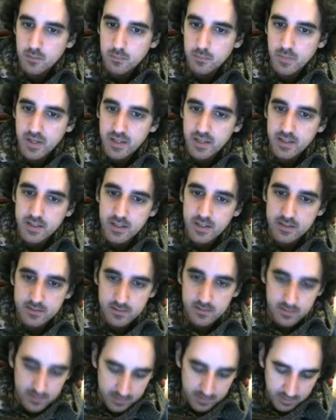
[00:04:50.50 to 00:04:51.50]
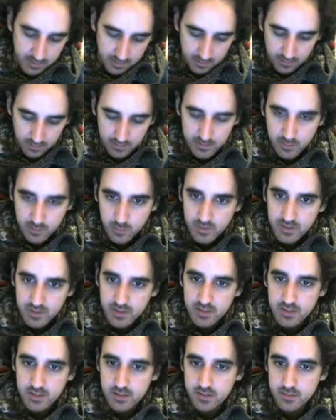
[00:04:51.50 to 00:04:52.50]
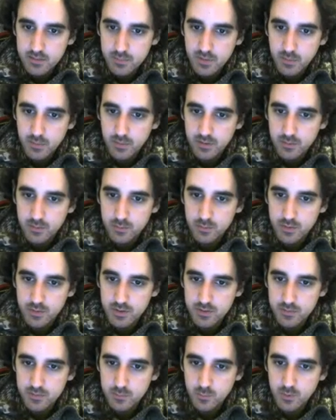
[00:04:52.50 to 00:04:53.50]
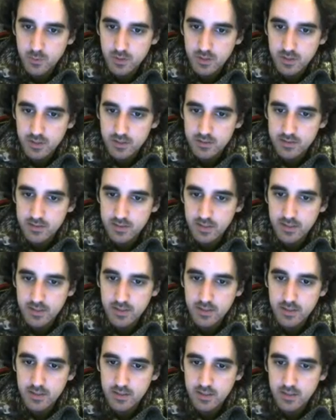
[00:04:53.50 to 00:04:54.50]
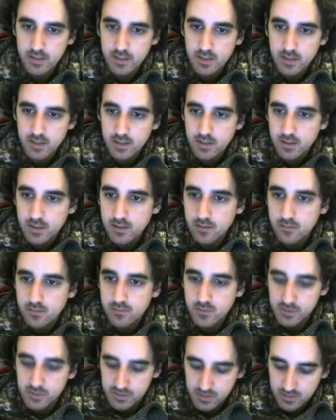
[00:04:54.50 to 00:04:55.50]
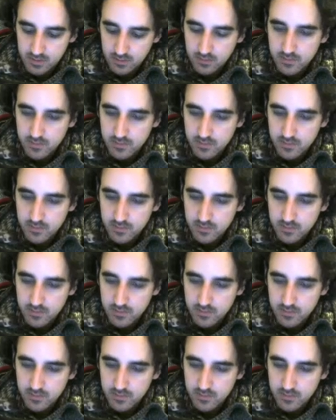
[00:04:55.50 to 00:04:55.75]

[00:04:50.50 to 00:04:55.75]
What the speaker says: my guess is that all that we need is probably to just work inside a vertical